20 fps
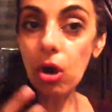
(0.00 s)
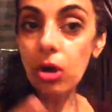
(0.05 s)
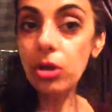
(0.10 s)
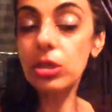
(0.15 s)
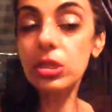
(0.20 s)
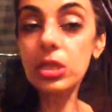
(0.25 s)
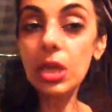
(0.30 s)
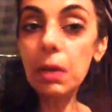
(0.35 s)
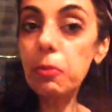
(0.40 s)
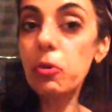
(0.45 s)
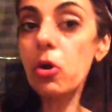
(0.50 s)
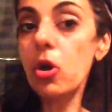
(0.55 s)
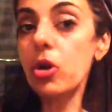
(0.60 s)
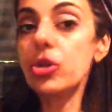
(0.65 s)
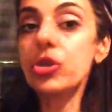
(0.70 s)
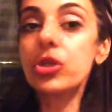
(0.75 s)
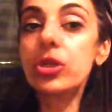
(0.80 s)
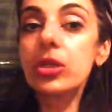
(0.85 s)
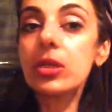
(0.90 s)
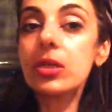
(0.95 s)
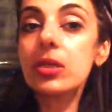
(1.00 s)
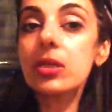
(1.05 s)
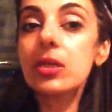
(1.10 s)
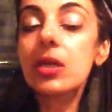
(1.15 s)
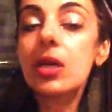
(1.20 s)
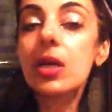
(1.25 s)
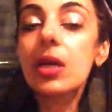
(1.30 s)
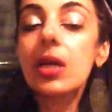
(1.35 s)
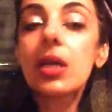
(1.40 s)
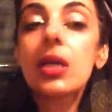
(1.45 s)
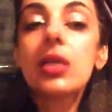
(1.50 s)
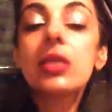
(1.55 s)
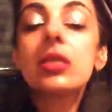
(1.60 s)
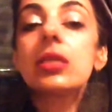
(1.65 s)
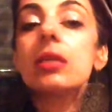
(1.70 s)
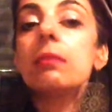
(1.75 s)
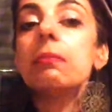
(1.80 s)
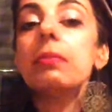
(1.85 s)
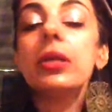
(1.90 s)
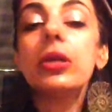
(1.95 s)
subconscious is
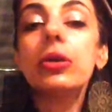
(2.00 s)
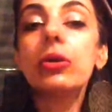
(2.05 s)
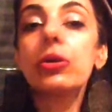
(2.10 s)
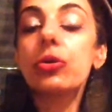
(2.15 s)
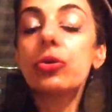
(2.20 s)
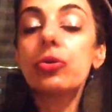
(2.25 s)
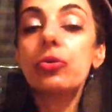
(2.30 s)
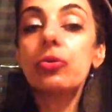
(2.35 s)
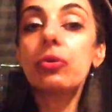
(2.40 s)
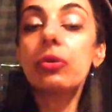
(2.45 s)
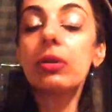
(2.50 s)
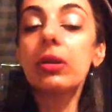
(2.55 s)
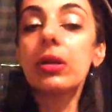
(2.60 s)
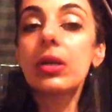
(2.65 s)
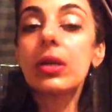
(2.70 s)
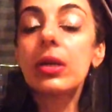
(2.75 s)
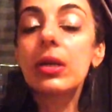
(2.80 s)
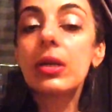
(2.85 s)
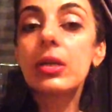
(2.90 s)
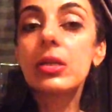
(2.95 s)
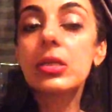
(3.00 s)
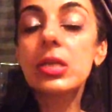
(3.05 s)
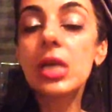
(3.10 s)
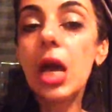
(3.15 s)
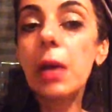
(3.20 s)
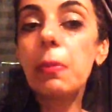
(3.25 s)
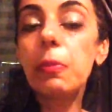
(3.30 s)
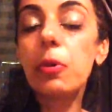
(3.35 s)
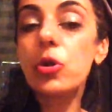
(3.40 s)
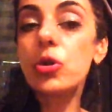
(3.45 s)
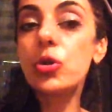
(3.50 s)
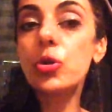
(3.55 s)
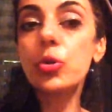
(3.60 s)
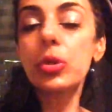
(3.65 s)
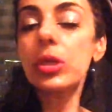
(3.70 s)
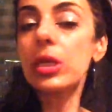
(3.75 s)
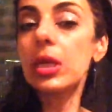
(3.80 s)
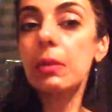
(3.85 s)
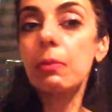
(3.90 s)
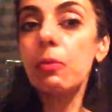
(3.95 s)
simply going to tap onto
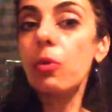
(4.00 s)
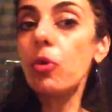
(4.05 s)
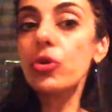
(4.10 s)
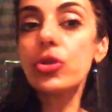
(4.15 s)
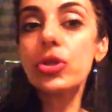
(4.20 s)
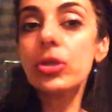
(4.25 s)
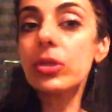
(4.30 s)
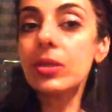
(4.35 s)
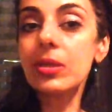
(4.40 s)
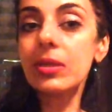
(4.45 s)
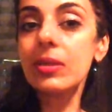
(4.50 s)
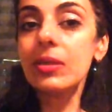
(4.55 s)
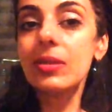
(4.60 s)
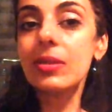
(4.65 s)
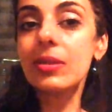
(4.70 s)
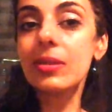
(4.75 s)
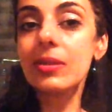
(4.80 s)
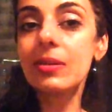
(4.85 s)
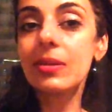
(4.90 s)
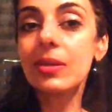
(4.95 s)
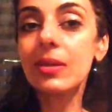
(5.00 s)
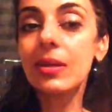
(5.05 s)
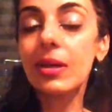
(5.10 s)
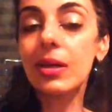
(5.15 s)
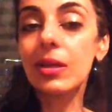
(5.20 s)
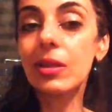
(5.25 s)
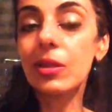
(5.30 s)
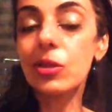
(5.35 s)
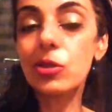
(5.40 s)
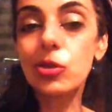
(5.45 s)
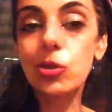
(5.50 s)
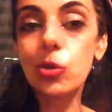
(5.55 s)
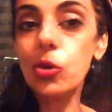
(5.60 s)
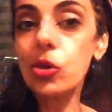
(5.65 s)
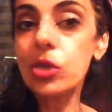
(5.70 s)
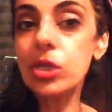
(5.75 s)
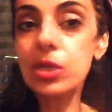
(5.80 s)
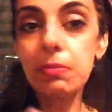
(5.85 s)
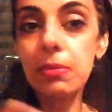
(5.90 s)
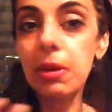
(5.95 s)
the emotions in the
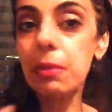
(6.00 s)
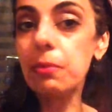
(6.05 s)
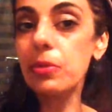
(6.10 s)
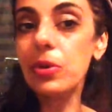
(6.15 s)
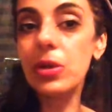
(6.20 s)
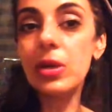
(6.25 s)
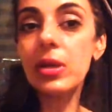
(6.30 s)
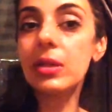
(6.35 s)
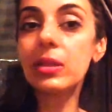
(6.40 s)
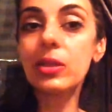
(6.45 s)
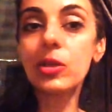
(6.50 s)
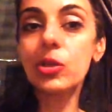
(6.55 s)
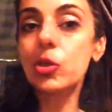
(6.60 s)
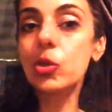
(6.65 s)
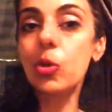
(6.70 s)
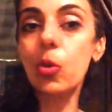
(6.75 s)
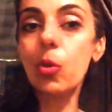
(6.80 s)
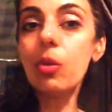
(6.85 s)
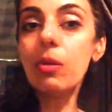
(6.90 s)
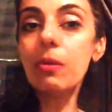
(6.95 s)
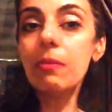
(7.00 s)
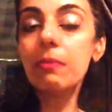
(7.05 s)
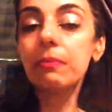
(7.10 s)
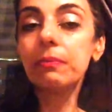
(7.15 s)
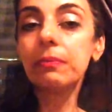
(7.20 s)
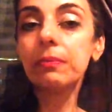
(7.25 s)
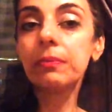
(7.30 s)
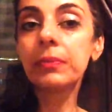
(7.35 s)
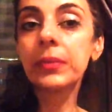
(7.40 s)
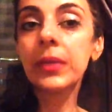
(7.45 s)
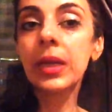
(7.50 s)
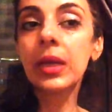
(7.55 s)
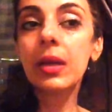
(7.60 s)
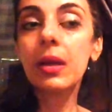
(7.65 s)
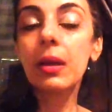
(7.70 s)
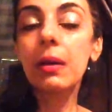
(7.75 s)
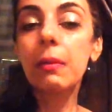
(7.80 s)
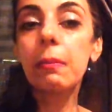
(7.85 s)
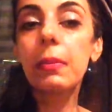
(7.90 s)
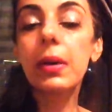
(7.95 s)
soul, the memory in the soul,
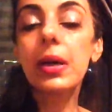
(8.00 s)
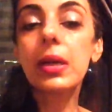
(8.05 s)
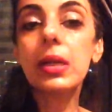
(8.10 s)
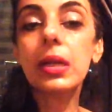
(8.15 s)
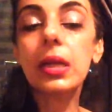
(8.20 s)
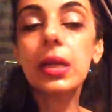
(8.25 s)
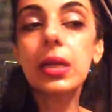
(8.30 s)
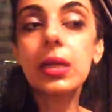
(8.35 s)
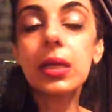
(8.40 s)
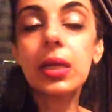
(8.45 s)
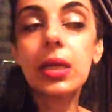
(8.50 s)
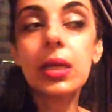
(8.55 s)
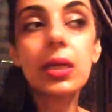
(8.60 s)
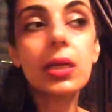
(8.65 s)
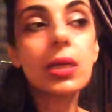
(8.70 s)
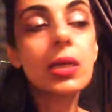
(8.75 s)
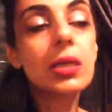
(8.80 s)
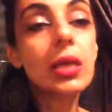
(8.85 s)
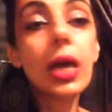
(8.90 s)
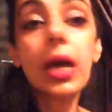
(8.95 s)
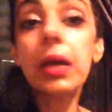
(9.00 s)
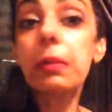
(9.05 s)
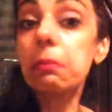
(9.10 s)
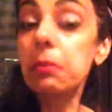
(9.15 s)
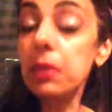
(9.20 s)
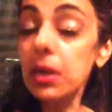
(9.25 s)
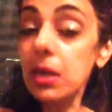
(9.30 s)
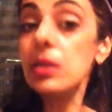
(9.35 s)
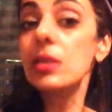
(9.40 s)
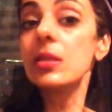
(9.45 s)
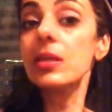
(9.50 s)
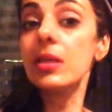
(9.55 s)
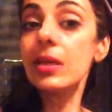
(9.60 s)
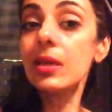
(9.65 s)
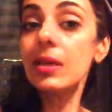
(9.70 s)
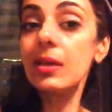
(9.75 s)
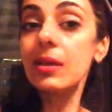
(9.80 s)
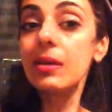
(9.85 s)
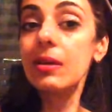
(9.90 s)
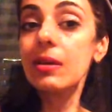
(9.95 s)
but it is at
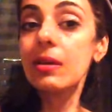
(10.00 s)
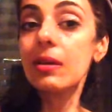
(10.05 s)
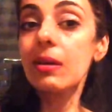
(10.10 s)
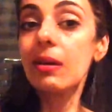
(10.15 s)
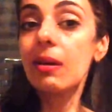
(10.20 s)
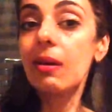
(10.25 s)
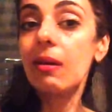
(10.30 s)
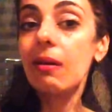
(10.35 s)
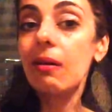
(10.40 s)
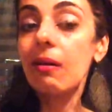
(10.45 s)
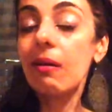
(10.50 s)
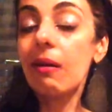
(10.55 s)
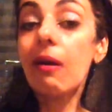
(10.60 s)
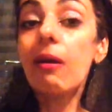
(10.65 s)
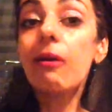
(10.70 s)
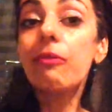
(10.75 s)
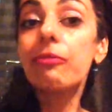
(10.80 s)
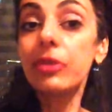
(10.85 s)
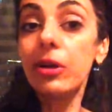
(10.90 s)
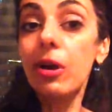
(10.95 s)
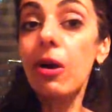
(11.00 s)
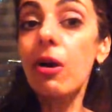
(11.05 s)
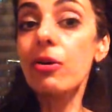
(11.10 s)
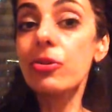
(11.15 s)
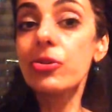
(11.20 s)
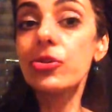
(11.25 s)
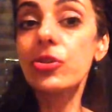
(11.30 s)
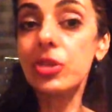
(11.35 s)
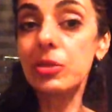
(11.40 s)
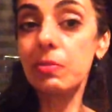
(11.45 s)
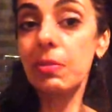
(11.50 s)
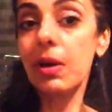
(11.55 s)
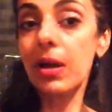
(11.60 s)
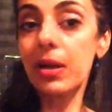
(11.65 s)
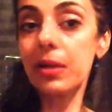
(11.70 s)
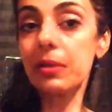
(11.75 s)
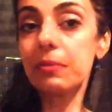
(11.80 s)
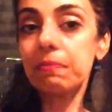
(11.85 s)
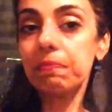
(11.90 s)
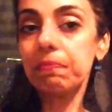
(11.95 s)
mercy of the conscious
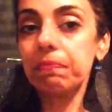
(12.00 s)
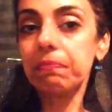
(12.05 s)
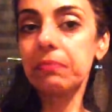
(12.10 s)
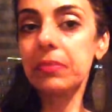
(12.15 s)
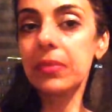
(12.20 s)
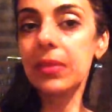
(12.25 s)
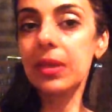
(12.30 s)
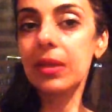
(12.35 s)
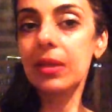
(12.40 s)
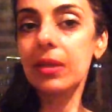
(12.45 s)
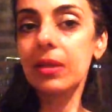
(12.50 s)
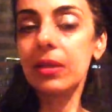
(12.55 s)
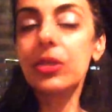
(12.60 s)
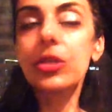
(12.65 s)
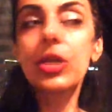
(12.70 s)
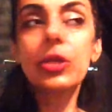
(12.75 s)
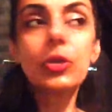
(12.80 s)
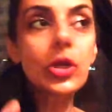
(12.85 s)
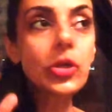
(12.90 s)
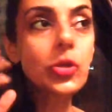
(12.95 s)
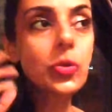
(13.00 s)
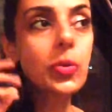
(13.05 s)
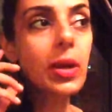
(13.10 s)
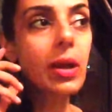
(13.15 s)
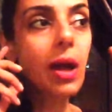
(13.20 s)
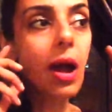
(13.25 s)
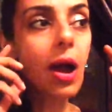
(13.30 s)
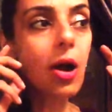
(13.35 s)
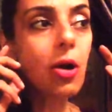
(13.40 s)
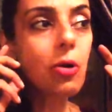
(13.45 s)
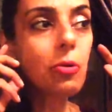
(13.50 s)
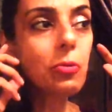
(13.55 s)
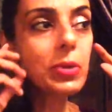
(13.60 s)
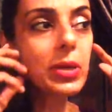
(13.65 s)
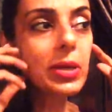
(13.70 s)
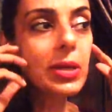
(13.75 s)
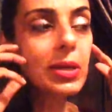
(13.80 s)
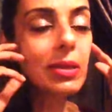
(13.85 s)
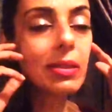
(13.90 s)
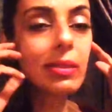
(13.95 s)
mind. So that's why how
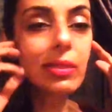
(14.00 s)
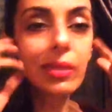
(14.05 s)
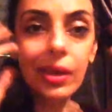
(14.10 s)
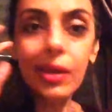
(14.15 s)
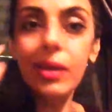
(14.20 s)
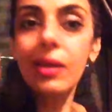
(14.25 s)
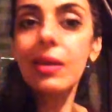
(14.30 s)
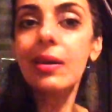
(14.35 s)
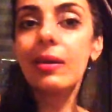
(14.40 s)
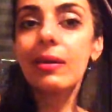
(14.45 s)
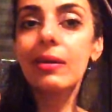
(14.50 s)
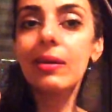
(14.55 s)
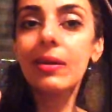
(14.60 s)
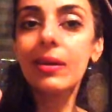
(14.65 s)
we think,